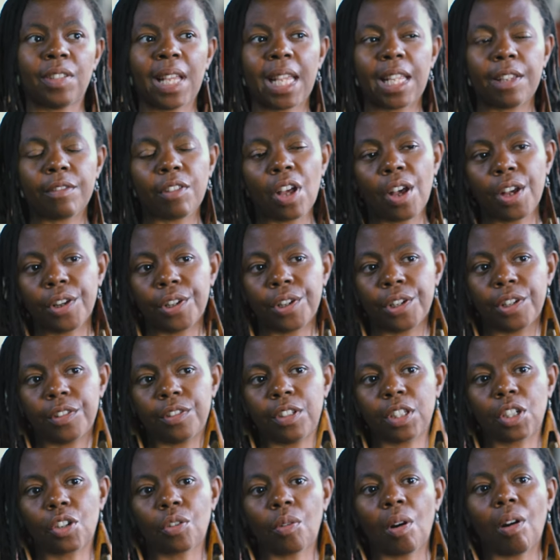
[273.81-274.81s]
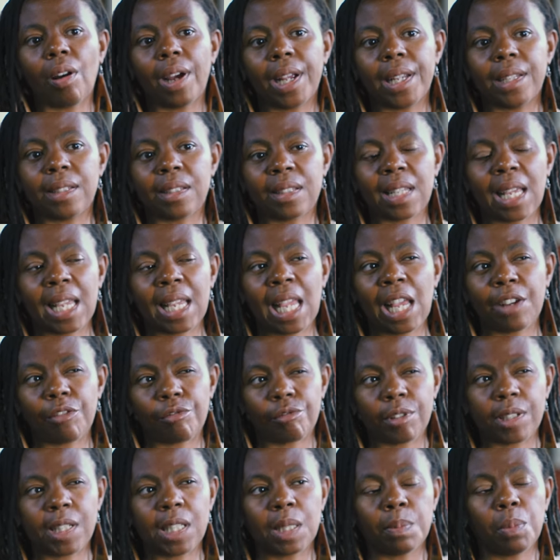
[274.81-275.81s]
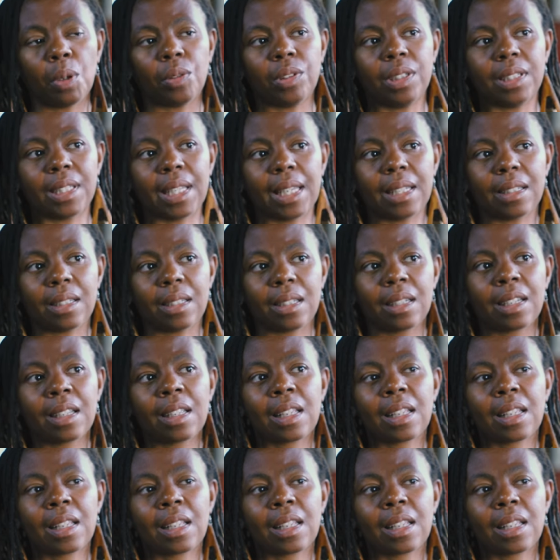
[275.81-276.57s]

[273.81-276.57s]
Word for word: They have heard the cries, they have responded.